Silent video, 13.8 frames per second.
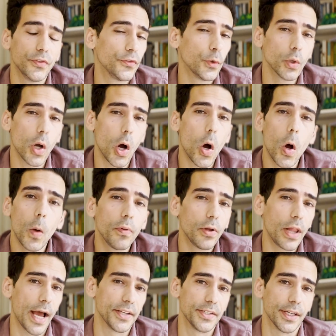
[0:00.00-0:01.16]
For all
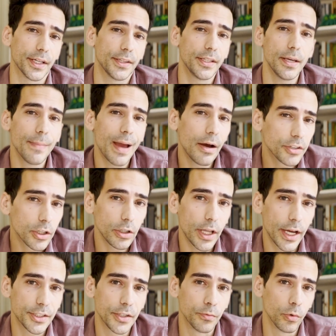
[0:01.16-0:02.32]
plastic, the amount
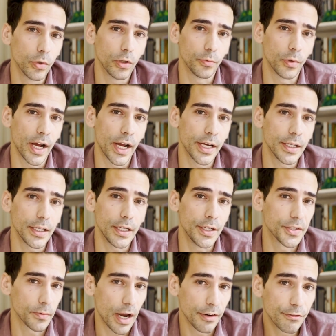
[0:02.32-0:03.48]
collected worldwide is
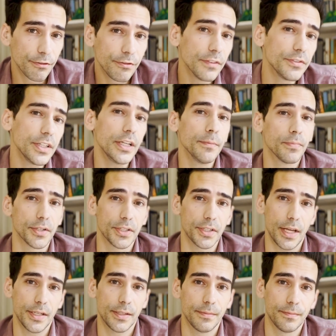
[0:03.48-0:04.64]
around
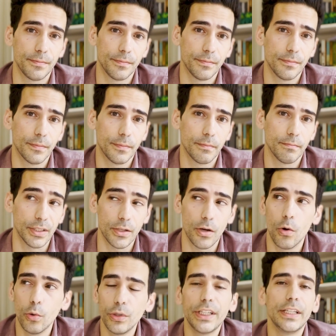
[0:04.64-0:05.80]
15%, but
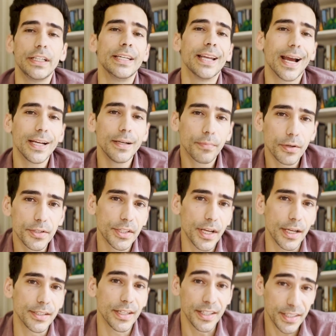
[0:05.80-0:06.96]
only
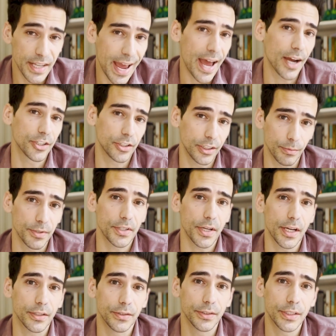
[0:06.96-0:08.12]
9% is actually
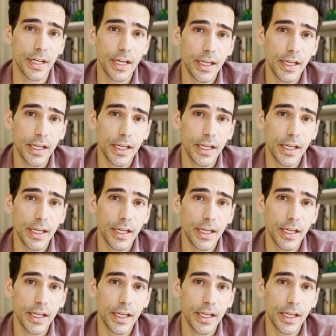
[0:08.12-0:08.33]
recycled.